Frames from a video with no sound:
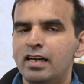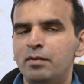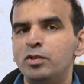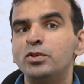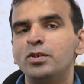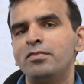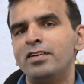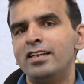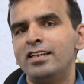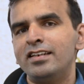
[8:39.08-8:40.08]
I'm not sure
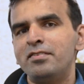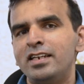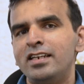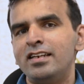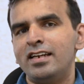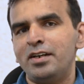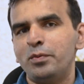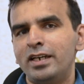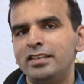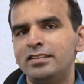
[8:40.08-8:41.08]
if I can give any
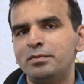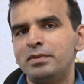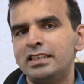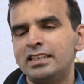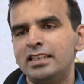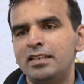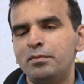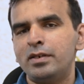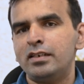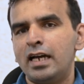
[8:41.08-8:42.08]
advice per
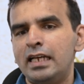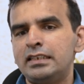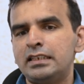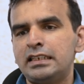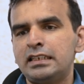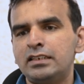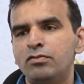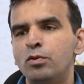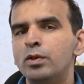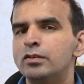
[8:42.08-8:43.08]
se, but I'll suggest
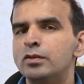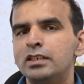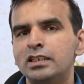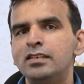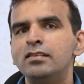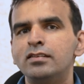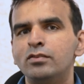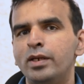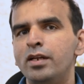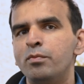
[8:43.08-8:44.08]
focus on skills
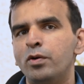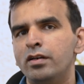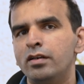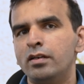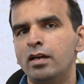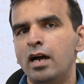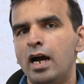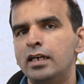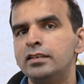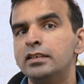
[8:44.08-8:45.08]
is very important,
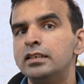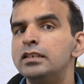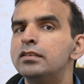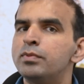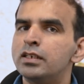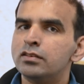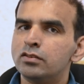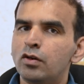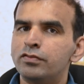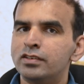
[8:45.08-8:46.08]
hard skills plus
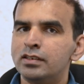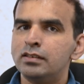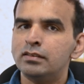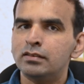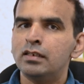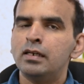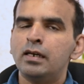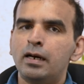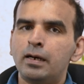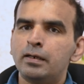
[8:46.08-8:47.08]
soft skills.
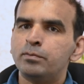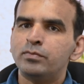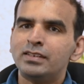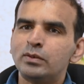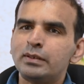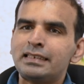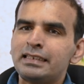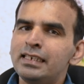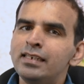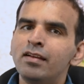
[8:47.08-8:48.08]
Uh, so
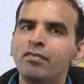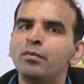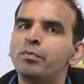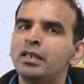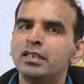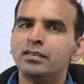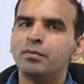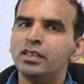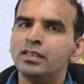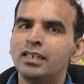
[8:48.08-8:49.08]
skill development is
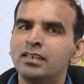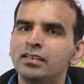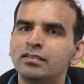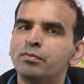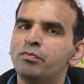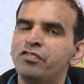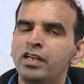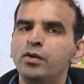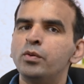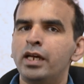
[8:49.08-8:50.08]
something that is a
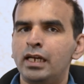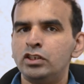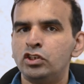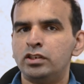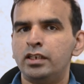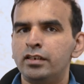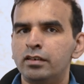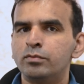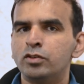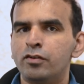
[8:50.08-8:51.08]
very good hedge in
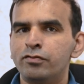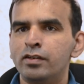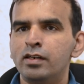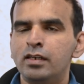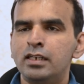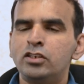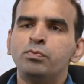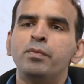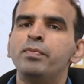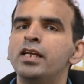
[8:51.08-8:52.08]
terms of
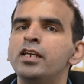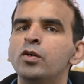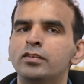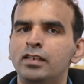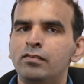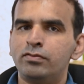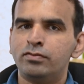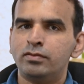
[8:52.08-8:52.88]
just preparing yourself